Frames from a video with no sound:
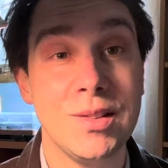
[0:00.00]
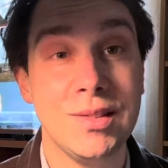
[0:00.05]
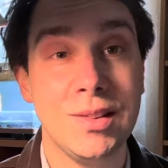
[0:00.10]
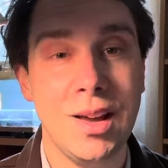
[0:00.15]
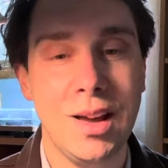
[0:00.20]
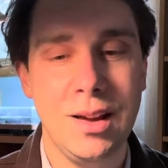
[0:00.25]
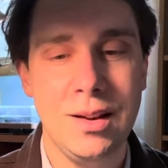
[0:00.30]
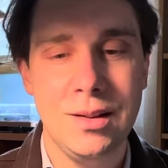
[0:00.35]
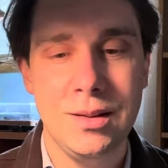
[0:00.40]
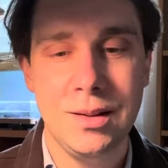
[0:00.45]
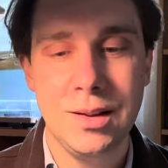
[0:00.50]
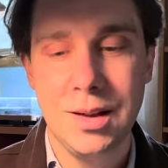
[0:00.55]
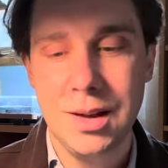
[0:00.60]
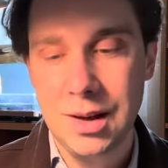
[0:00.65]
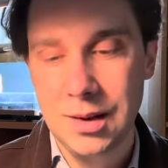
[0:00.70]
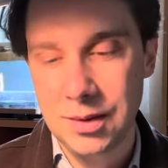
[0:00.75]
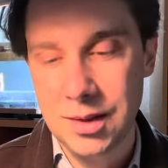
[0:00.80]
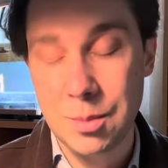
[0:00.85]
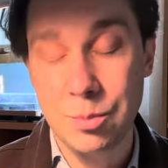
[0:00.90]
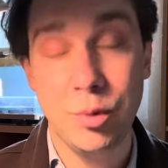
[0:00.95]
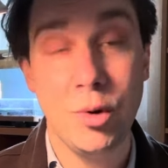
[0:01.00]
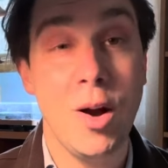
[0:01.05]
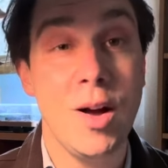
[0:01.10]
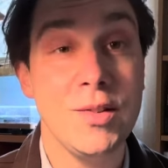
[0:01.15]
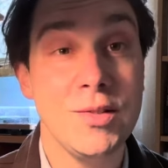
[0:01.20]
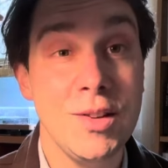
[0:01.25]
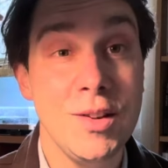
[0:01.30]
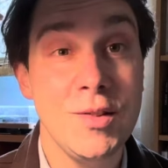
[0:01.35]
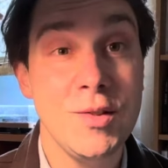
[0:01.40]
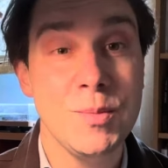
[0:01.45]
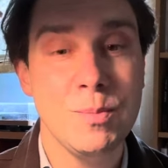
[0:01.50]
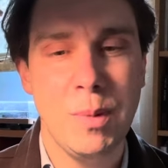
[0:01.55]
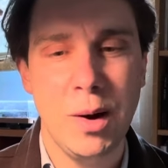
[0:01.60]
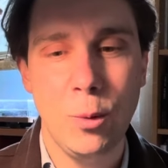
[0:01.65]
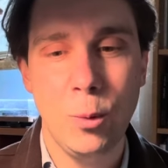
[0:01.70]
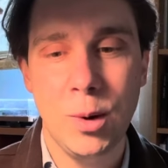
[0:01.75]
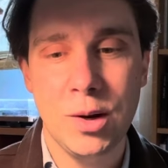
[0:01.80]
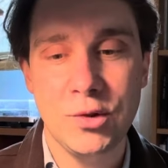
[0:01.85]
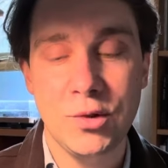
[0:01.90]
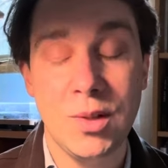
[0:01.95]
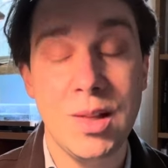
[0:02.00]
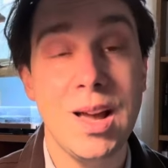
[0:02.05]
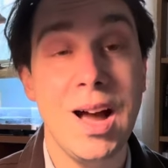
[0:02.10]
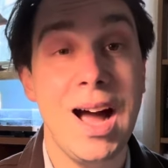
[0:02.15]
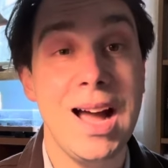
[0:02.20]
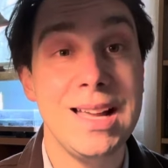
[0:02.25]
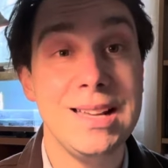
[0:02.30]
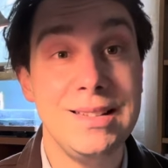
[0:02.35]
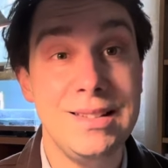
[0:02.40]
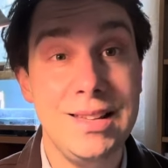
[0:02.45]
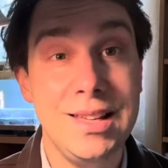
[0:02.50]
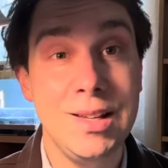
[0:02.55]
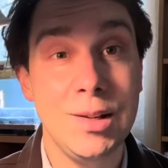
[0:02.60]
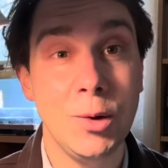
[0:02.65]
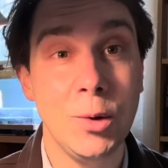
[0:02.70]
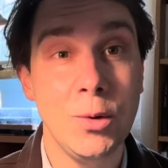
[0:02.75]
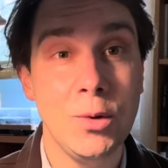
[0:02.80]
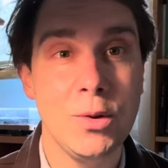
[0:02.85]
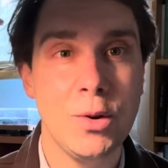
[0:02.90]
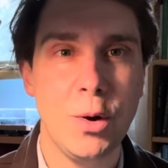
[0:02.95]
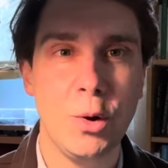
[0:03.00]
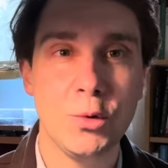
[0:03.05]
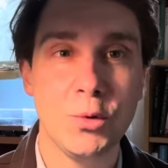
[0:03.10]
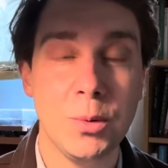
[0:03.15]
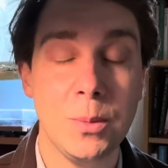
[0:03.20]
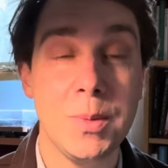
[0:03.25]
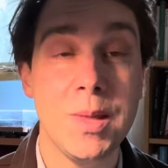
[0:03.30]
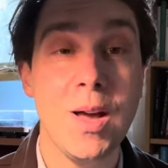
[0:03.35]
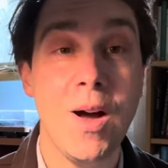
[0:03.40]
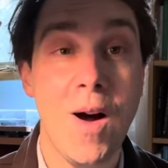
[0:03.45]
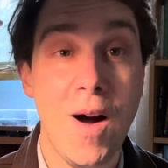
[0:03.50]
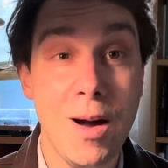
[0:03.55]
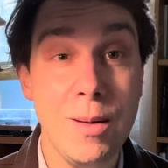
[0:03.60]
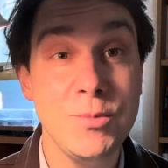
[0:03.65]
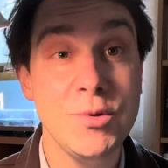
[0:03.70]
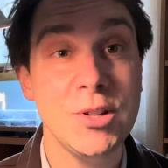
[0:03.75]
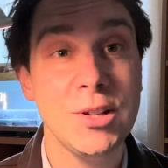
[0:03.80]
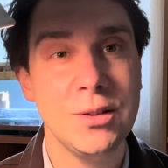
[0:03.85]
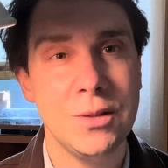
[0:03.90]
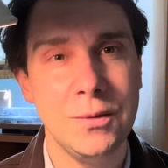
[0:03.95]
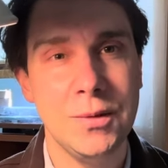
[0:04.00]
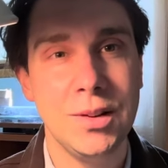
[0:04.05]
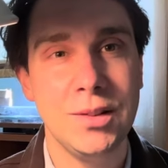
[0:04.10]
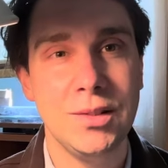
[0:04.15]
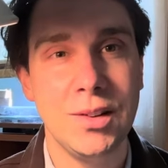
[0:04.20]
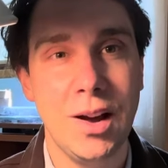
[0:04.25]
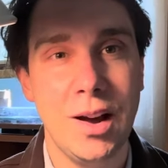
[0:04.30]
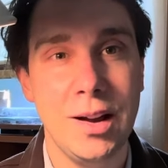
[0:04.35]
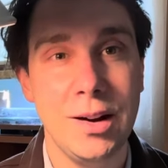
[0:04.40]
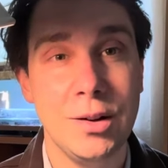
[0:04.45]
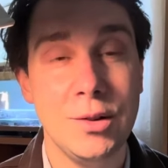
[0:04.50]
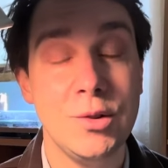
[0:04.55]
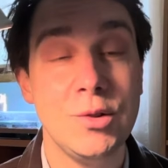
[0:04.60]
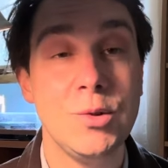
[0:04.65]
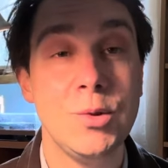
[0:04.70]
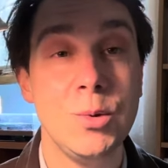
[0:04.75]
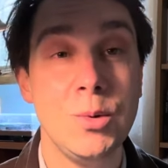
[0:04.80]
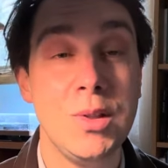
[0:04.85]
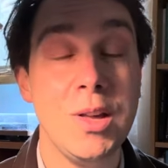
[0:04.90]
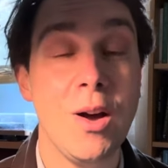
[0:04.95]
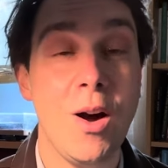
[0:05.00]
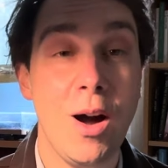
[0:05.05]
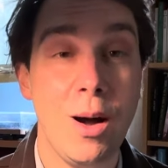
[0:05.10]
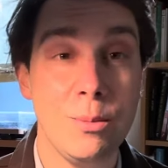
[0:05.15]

say, the process by which the ideal goes from the object of desire to the